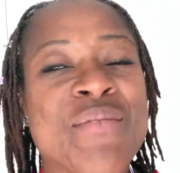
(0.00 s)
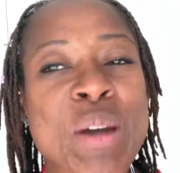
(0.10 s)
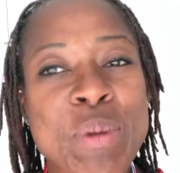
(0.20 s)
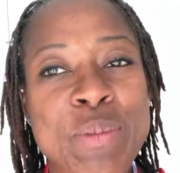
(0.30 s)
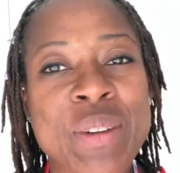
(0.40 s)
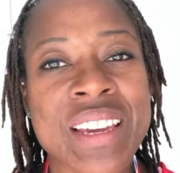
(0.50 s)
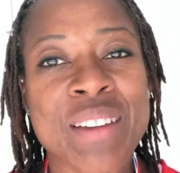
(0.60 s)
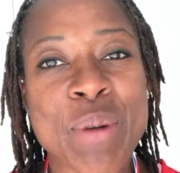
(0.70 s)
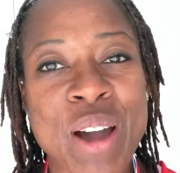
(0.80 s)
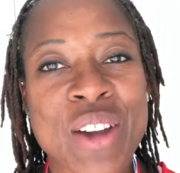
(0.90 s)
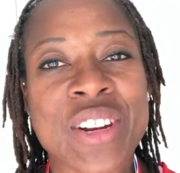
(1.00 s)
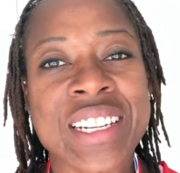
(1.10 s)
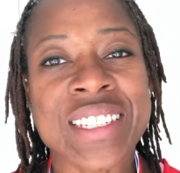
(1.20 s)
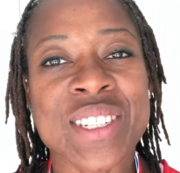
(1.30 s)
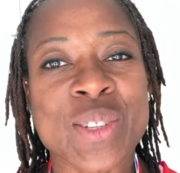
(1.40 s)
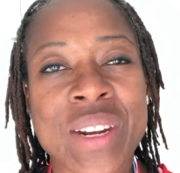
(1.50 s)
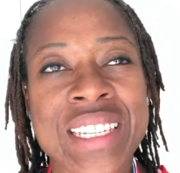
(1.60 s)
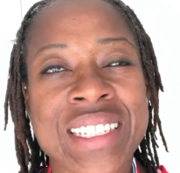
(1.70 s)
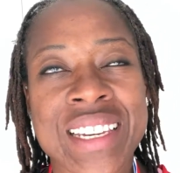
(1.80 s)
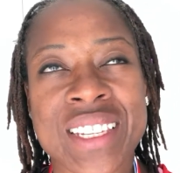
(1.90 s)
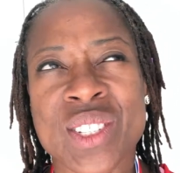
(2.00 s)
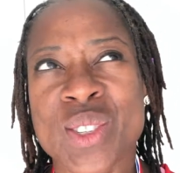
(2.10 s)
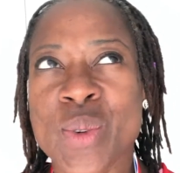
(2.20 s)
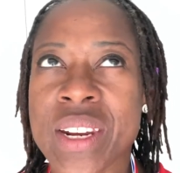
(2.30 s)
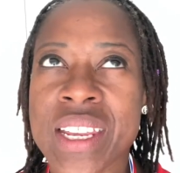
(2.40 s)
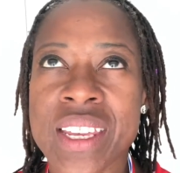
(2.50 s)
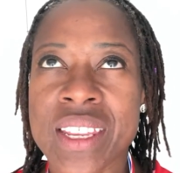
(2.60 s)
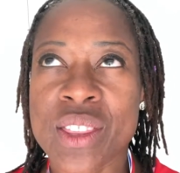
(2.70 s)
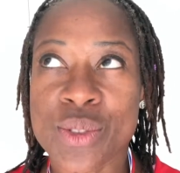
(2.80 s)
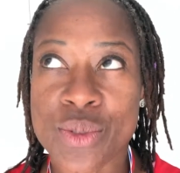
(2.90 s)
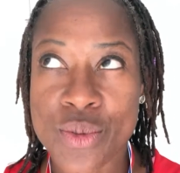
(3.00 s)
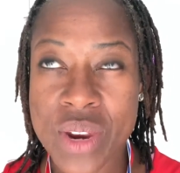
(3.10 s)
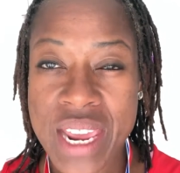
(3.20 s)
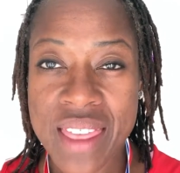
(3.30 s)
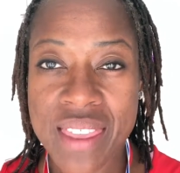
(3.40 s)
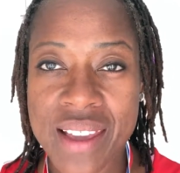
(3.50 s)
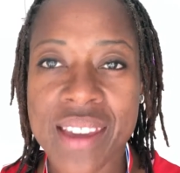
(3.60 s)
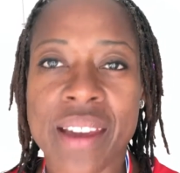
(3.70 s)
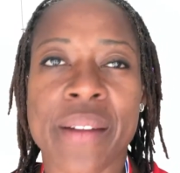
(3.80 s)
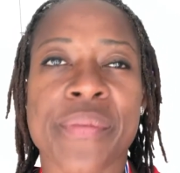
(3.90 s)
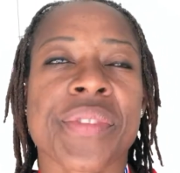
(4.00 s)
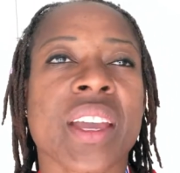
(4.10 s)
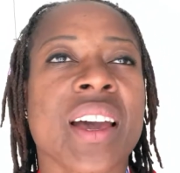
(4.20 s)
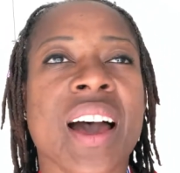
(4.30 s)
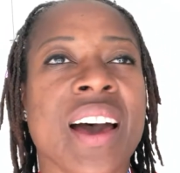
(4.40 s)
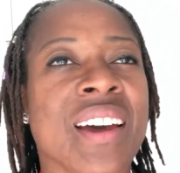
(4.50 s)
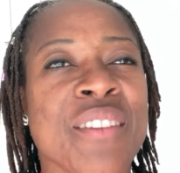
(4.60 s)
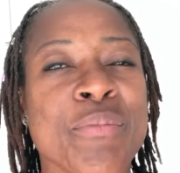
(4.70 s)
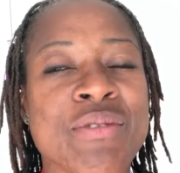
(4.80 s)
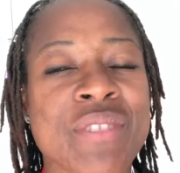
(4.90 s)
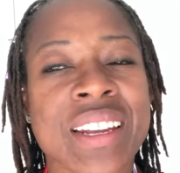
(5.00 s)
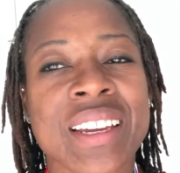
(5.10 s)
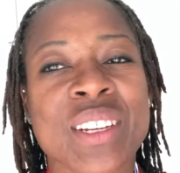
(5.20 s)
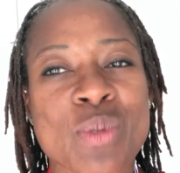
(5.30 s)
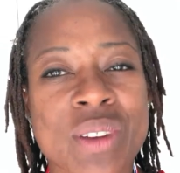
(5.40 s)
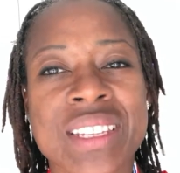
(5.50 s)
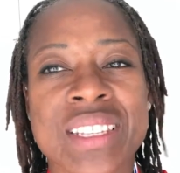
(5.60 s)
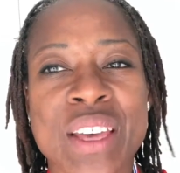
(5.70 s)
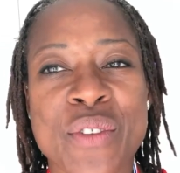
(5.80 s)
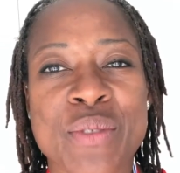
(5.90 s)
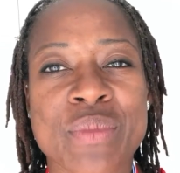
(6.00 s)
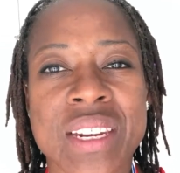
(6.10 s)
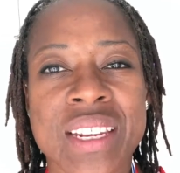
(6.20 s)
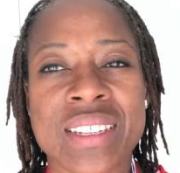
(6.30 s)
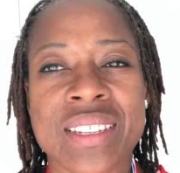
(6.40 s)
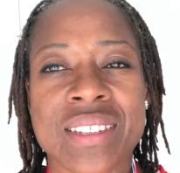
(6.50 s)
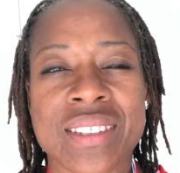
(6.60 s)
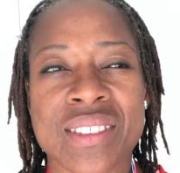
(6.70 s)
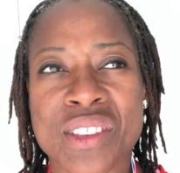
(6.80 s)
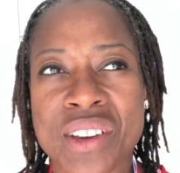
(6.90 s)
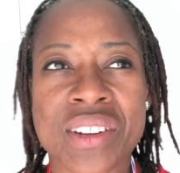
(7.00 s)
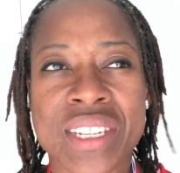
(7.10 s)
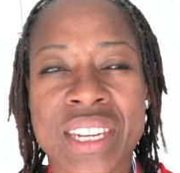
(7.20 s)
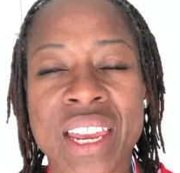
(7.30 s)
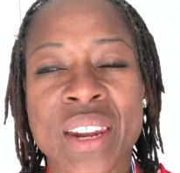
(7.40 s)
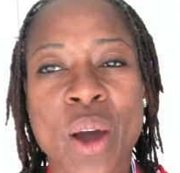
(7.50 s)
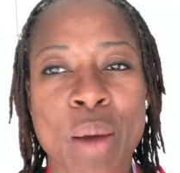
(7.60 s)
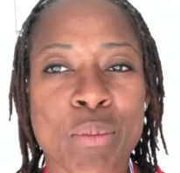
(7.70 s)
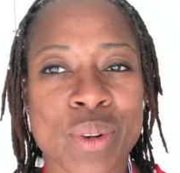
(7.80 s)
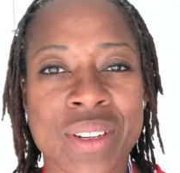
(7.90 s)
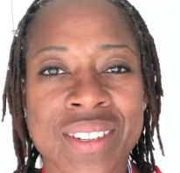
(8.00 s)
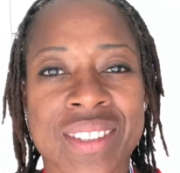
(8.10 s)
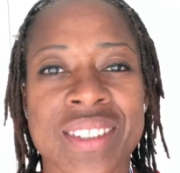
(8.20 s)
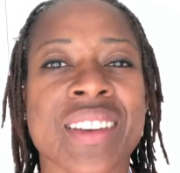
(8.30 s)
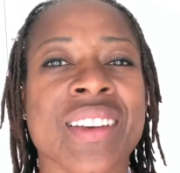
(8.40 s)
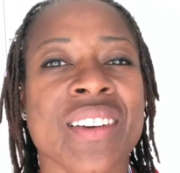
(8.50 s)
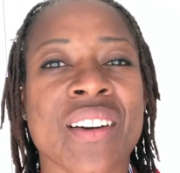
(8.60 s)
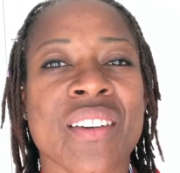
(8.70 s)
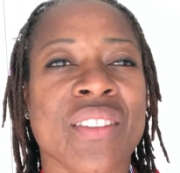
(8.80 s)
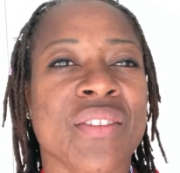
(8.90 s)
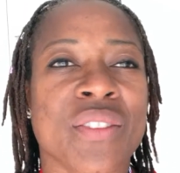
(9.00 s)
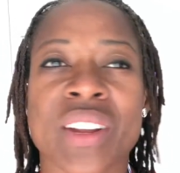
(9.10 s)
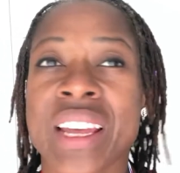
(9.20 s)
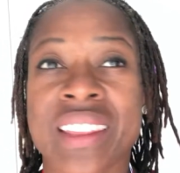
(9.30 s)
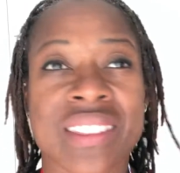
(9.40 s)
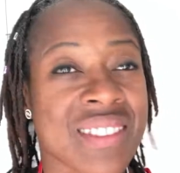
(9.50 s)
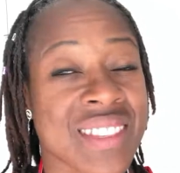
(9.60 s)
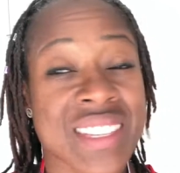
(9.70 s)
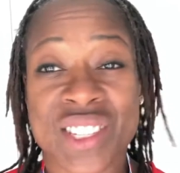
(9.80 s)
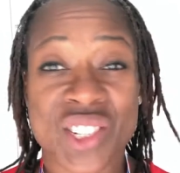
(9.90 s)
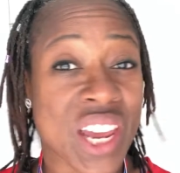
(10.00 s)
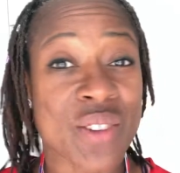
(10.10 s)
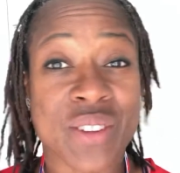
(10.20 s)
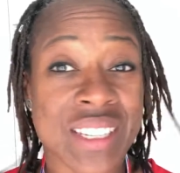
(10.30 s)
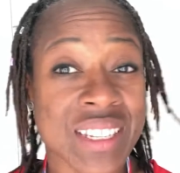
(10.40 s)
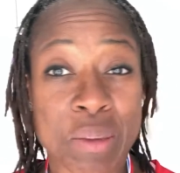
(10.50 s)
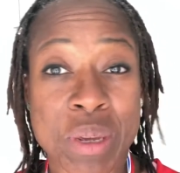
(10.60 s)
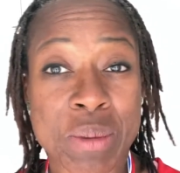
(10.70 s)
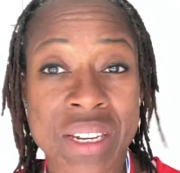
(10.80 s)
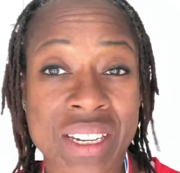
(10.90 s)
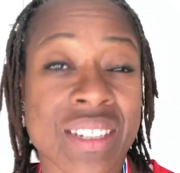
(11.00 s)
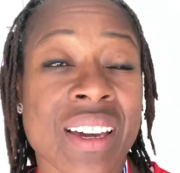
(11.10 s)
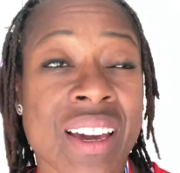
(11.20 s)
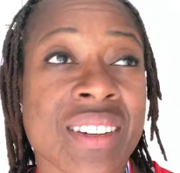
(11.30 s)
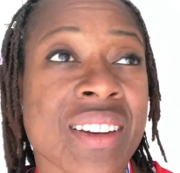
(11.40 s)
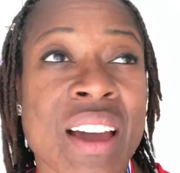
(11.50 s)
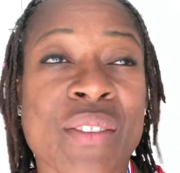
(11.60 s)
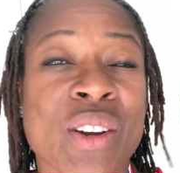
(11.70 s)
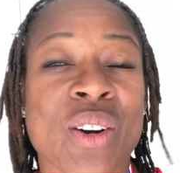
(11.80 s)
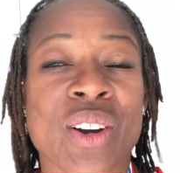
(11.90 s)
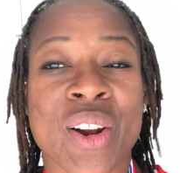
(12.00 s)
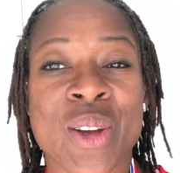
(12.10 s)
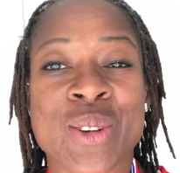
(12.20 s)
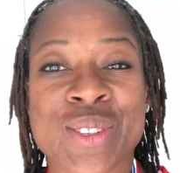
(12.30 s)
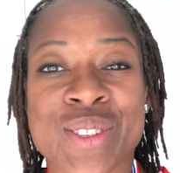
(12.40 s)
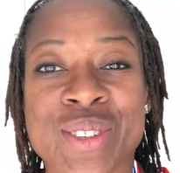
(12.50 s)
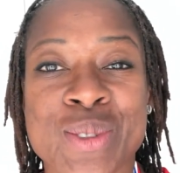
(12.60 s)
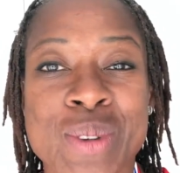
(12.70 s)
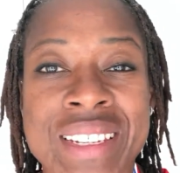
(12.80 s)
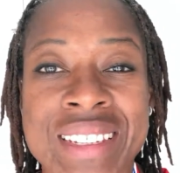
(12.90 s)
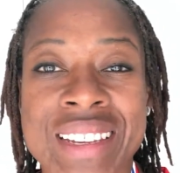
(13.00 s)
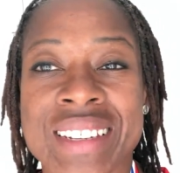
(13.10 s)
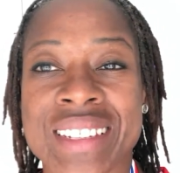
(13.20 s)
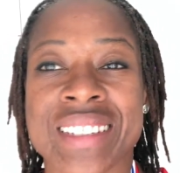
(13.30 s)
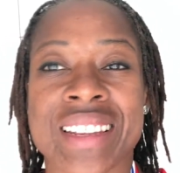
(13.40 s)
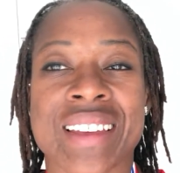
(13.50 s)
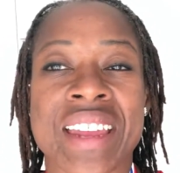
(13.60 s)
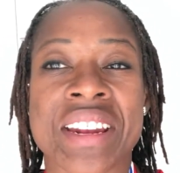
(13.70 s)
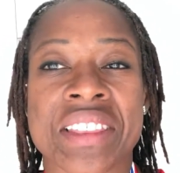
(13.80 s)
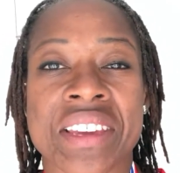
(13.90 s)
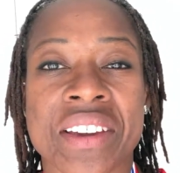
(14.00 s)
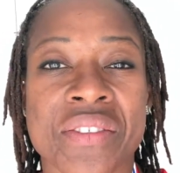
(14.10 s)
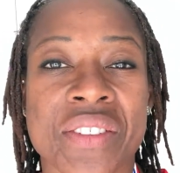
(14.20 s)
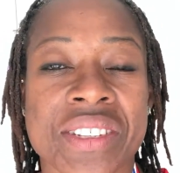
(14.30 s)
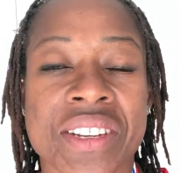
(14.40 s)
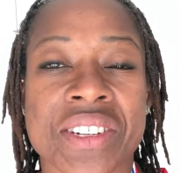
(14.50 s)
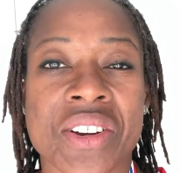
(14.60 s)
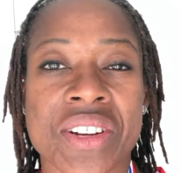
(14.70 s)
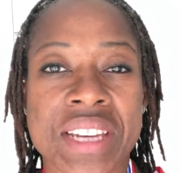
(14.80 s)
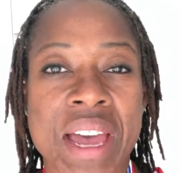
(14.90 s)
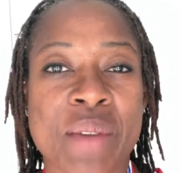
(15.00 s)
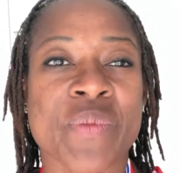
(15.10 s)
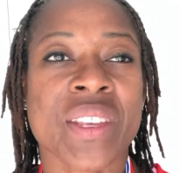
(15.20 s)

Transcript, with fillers: My PB at parkrun is 26:23, I think, yeah. And I've been running 27:30 and upwards for since January, since I PB'd, and I haven't got close to 26 anything for such a long time.